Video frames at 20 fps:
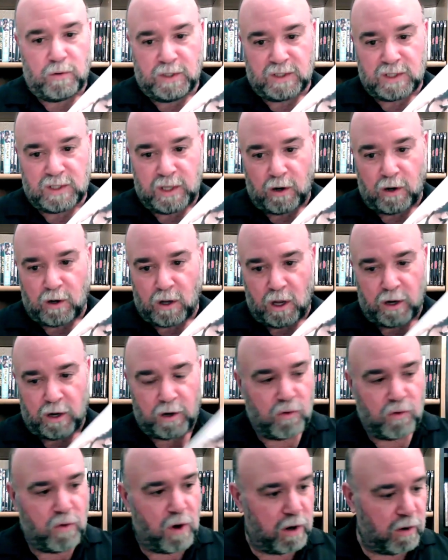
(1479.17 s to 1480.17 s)
the Sarah Connor
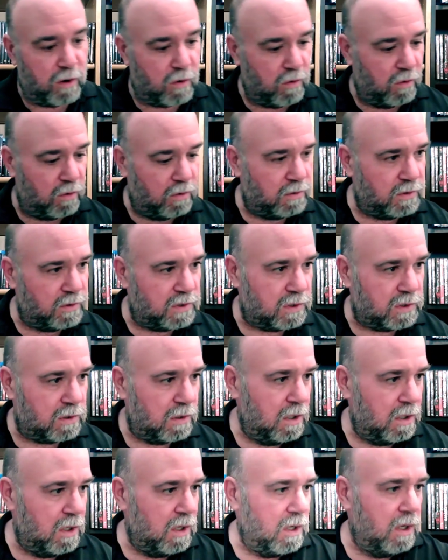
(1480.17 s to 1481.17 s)
Chronicles.
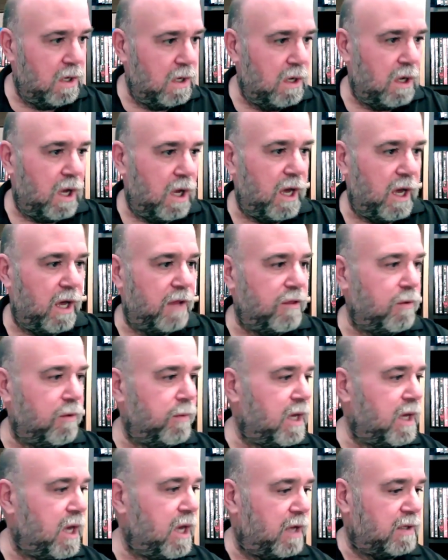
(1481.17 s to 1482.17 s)
Then
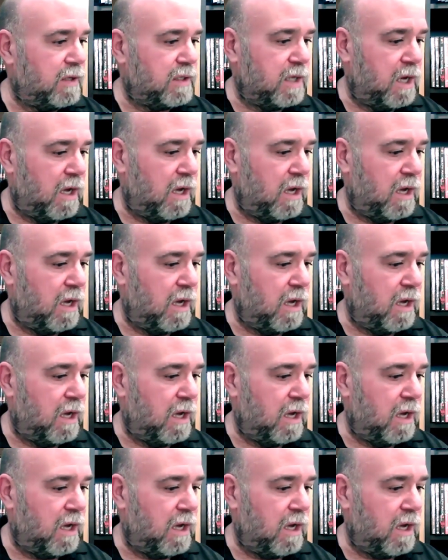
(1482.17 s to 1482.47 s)
we got